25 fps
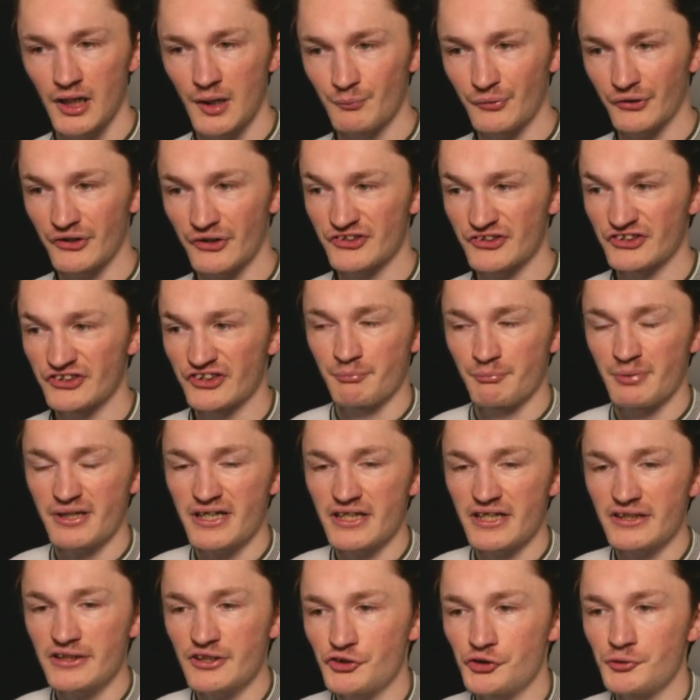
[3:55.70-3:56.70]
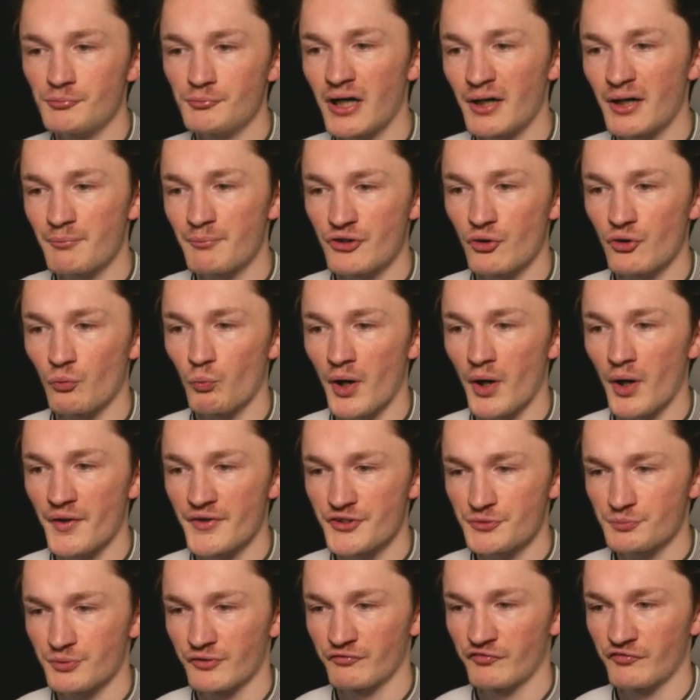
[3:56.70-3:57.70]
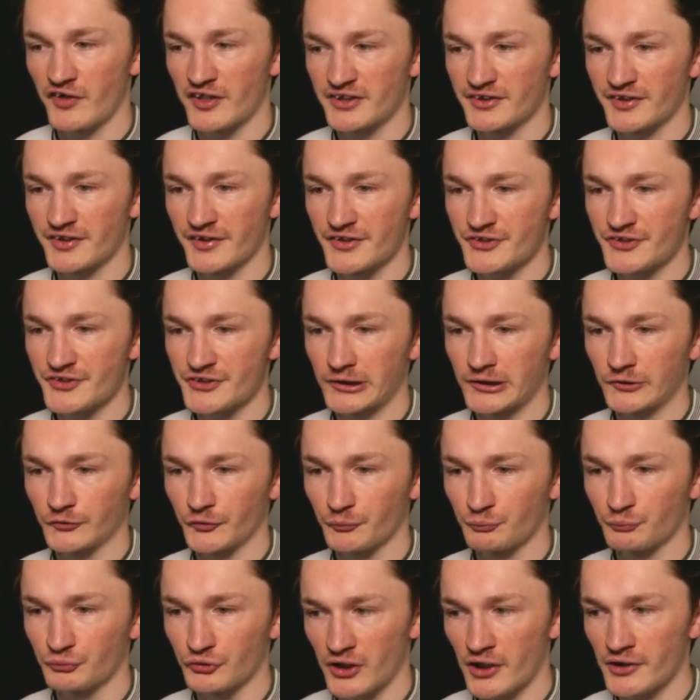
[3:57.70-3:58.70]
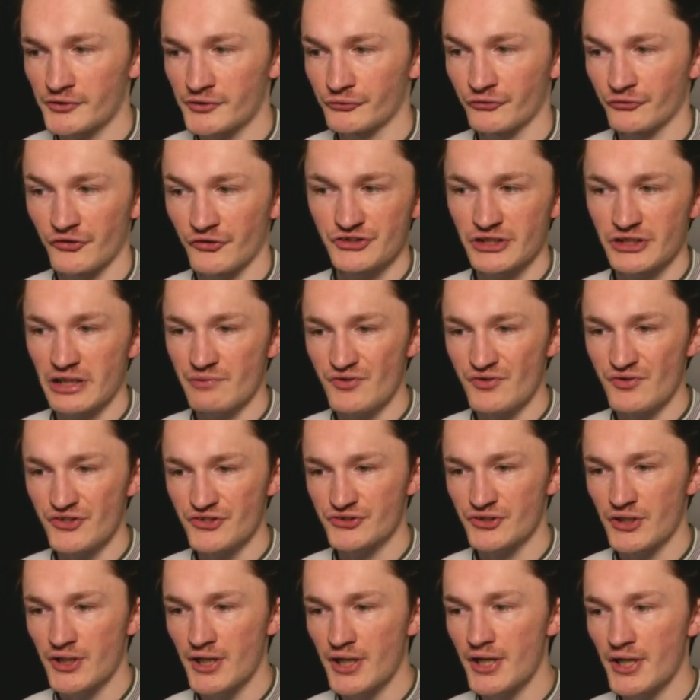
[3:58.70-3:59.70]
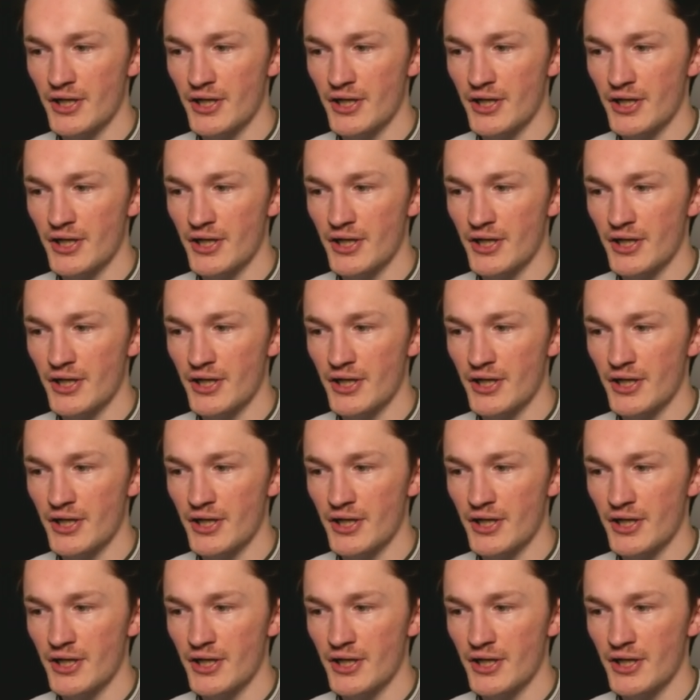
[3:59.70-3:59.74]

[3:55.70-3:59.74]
Because at the beginning, you might be the one that's providing the skill or the product or the service.